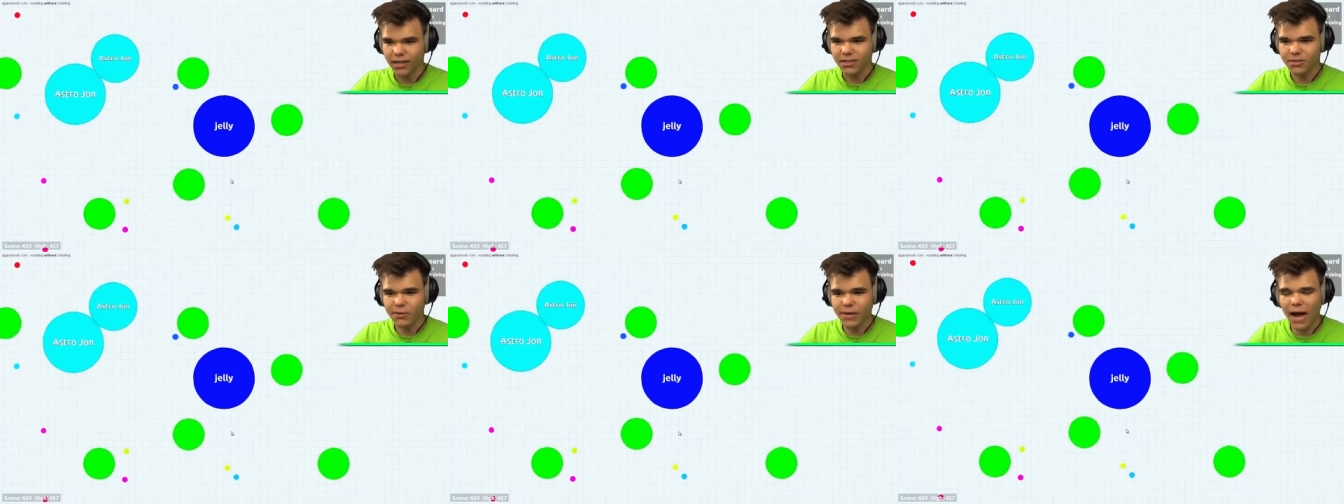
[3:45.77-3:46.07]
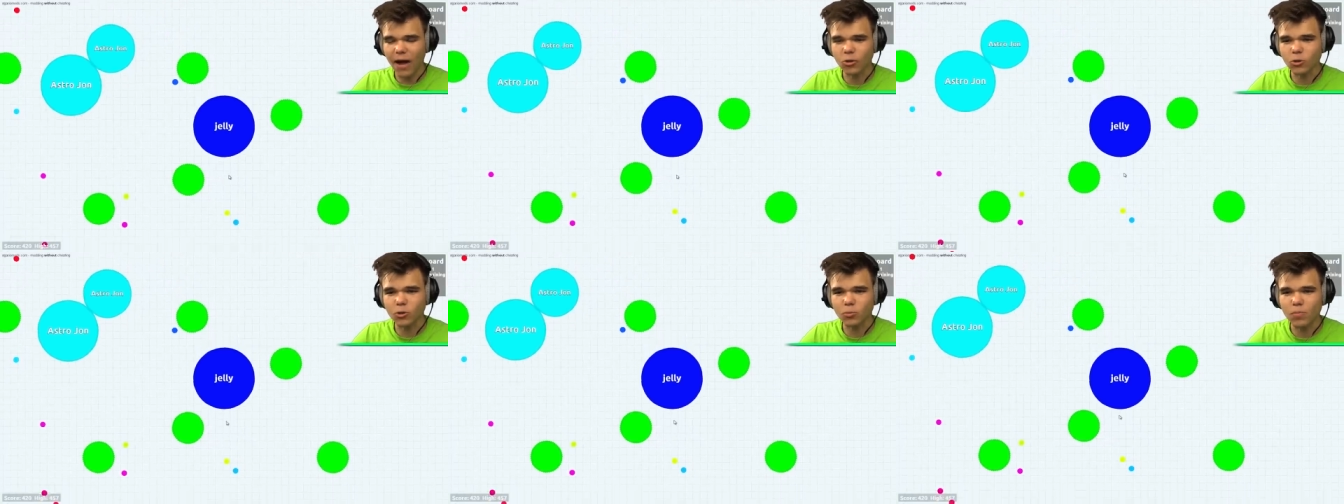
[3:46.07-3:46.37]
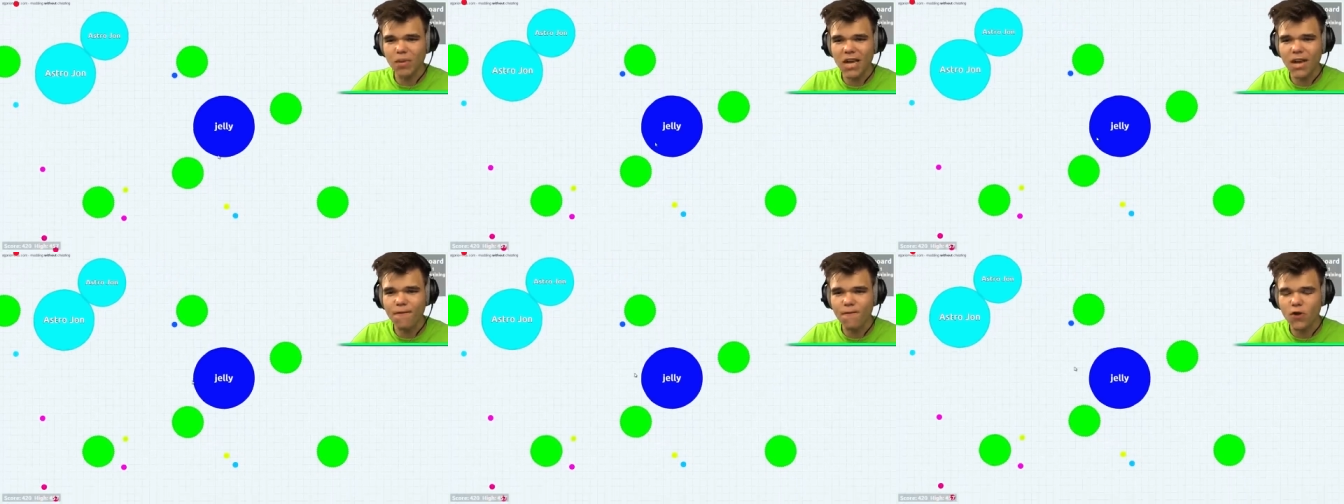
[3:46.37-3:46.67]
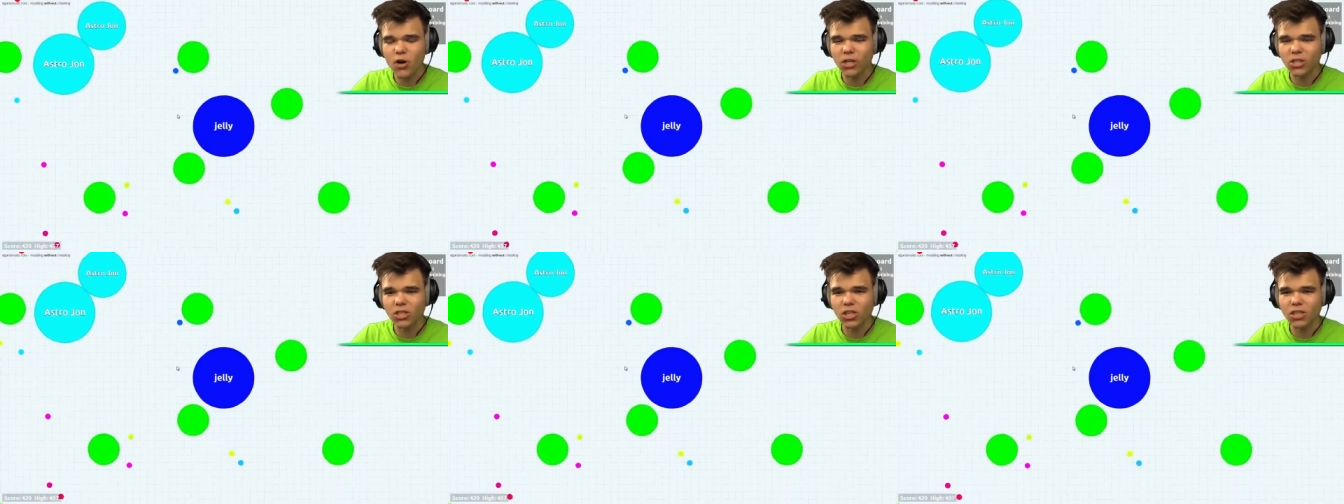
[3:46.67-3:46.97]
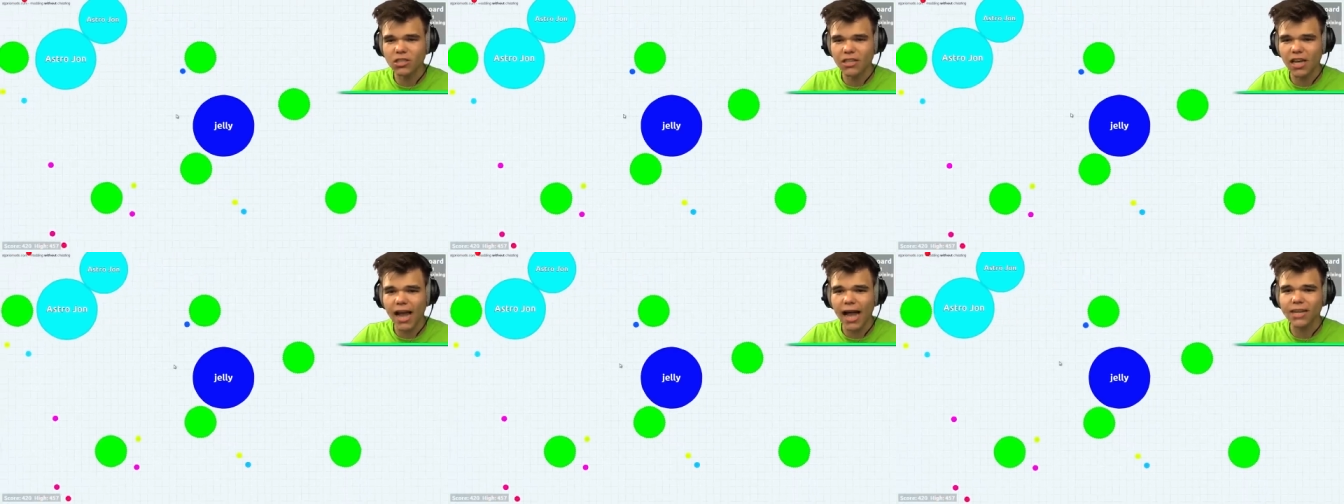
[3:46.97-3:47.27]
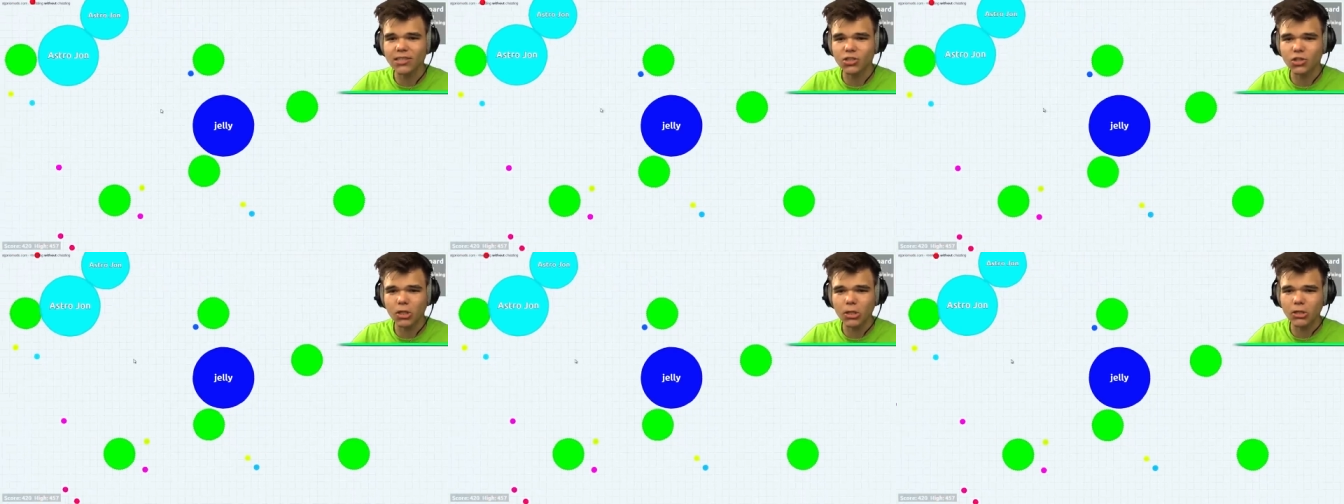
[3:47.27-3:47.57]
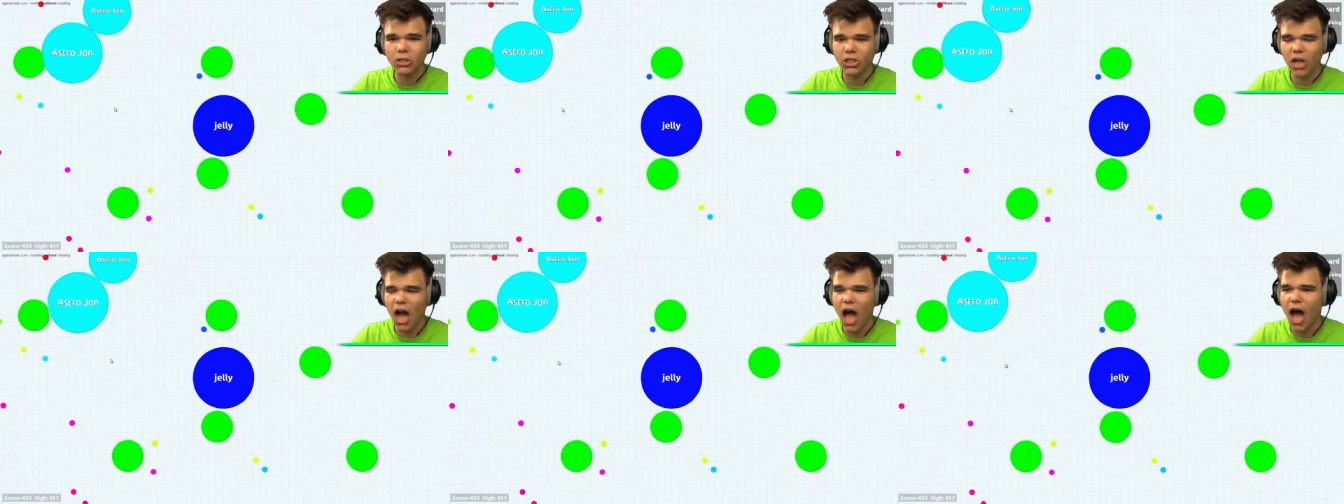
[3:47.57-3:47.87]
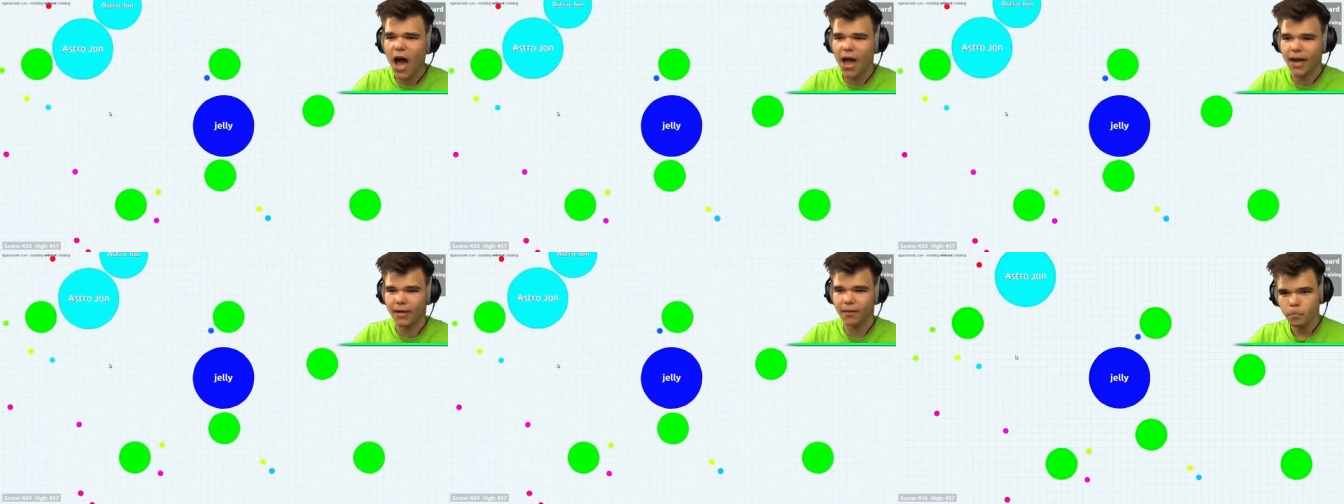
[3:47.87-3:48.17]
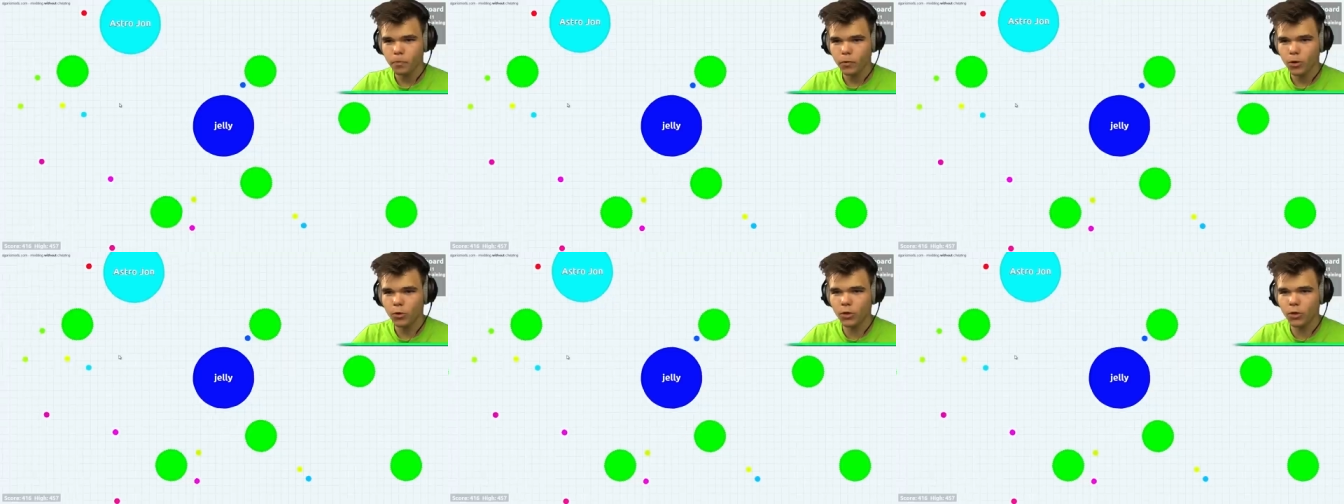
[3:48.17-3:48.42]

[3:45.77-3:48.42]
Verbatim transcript: So now it's me versus Astro John.